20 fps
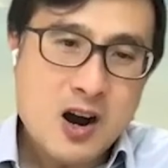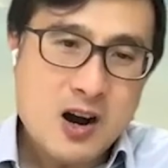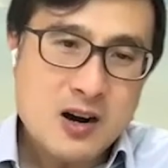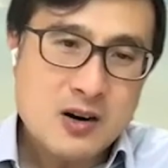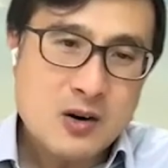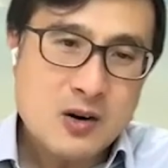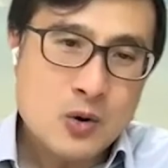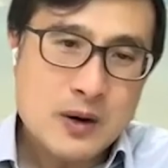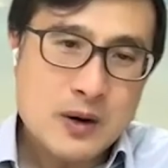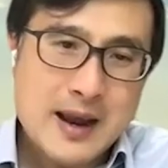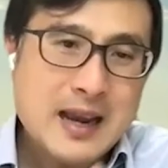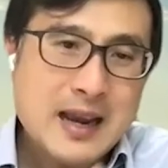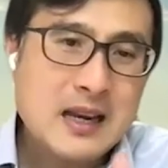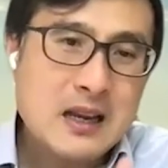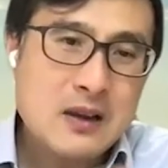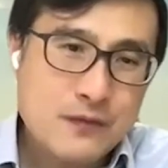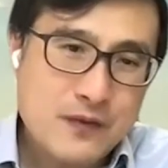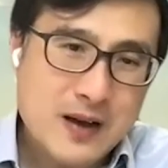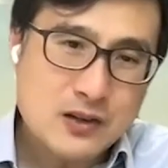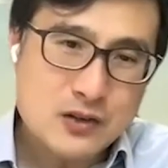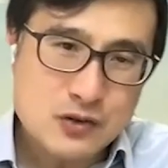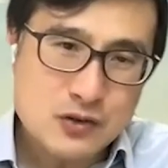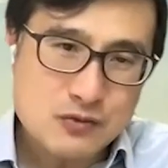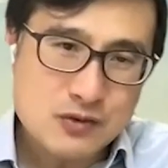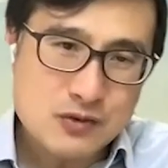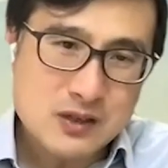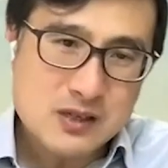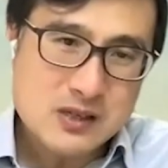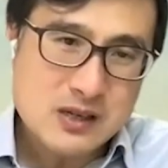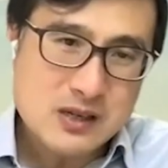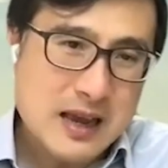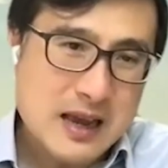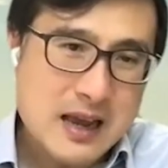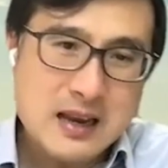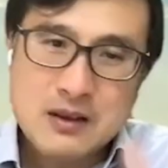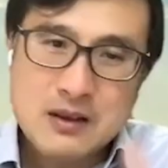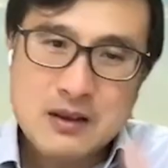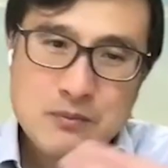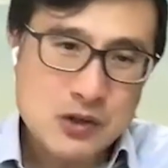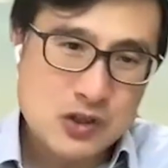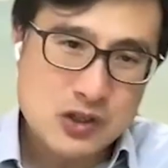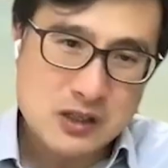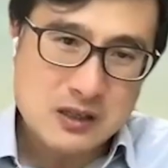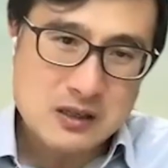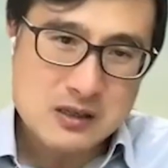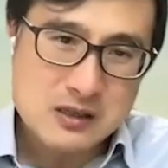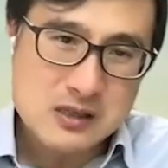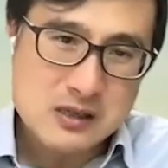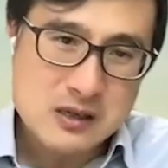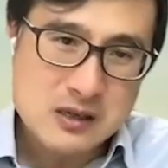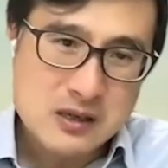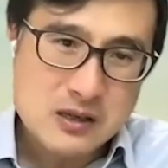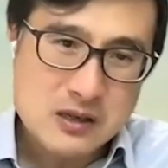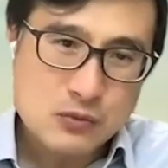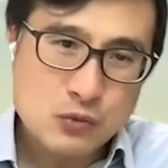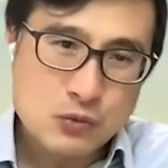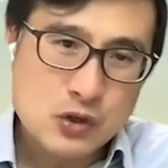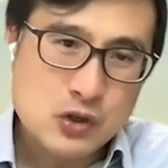car or any factories, any machines.